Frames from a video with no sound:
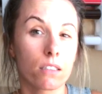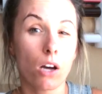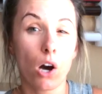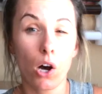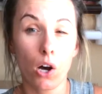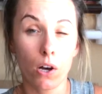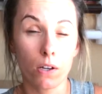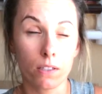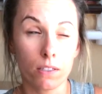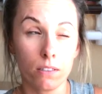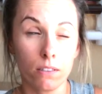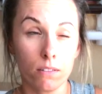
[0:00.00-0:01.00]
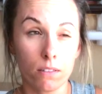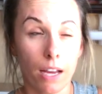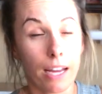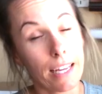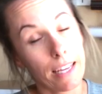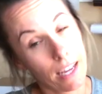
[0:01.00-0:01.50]
con,
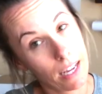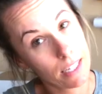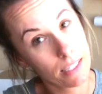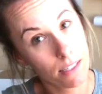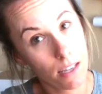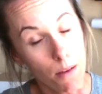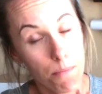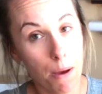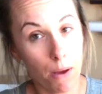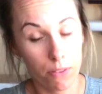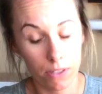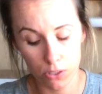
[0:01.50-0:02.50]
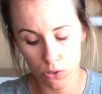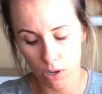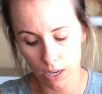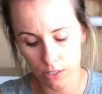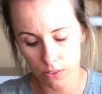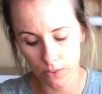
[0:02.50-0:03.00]
I guess, about this
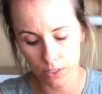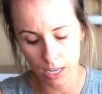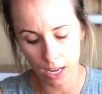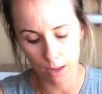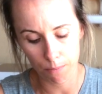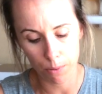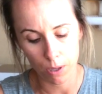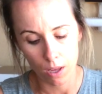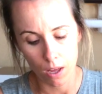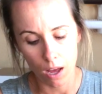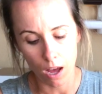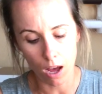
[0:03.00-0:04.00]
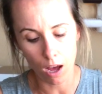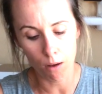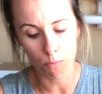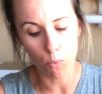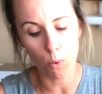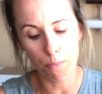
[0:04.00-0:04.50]
transfer tape,
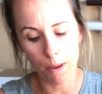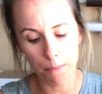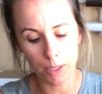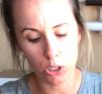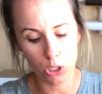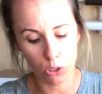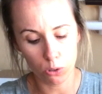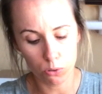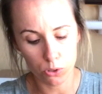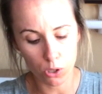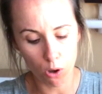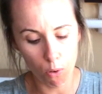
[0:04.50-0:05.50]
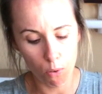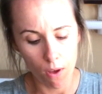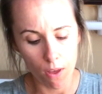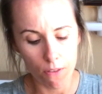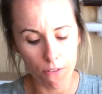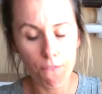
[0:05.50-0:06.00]
well, maybe two. So
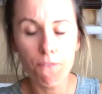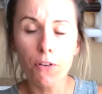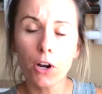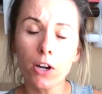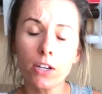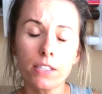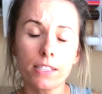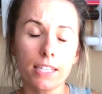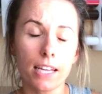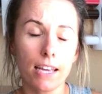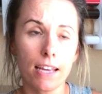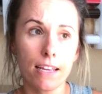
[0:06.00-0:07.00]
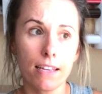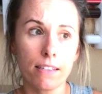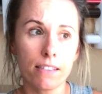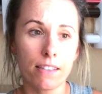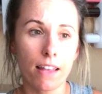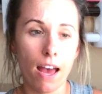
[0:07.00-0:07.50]
the first
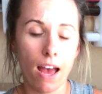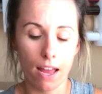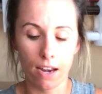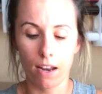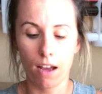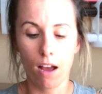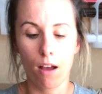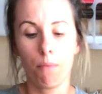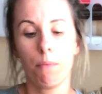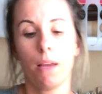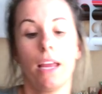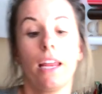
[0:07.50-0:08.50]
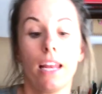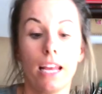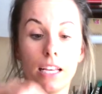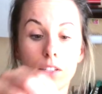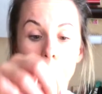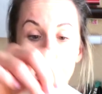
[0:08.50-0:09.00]
is that it
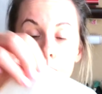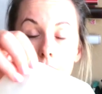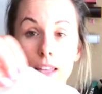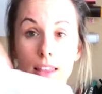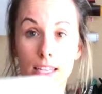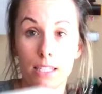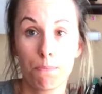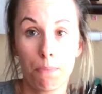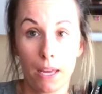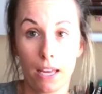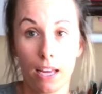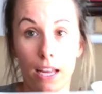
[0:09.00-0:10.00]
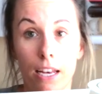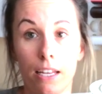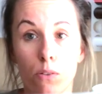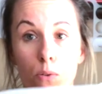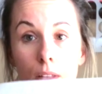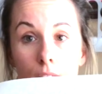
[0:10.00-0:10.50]
is only this big. It
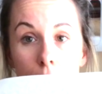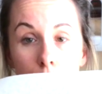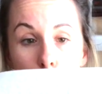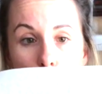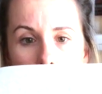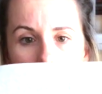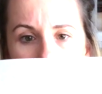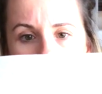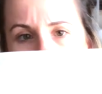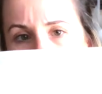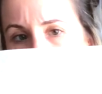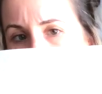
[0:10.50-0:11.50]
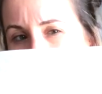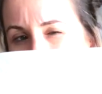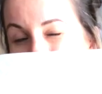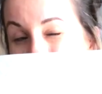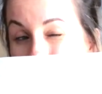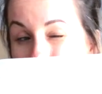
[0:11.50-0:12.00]
is only this wide,
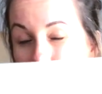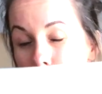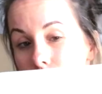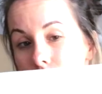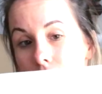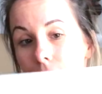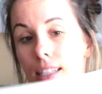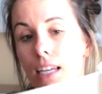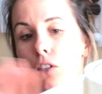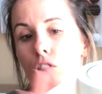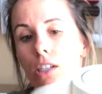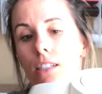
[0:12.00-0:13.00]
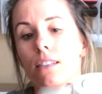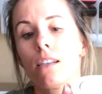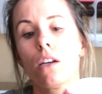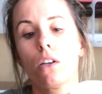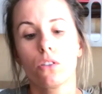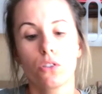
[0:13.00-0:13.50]
so maybe about 6
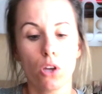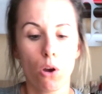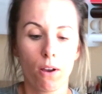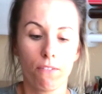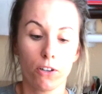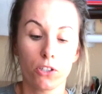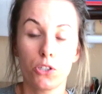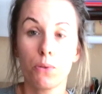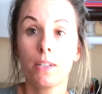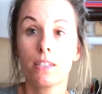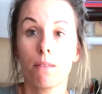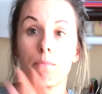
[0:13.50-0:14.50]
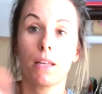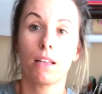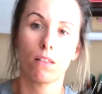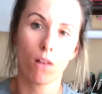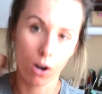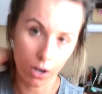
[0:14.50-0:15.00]
inches. So if you're doing
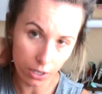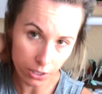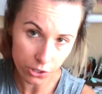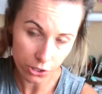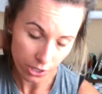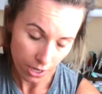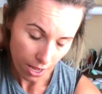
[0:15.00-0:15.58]
something large,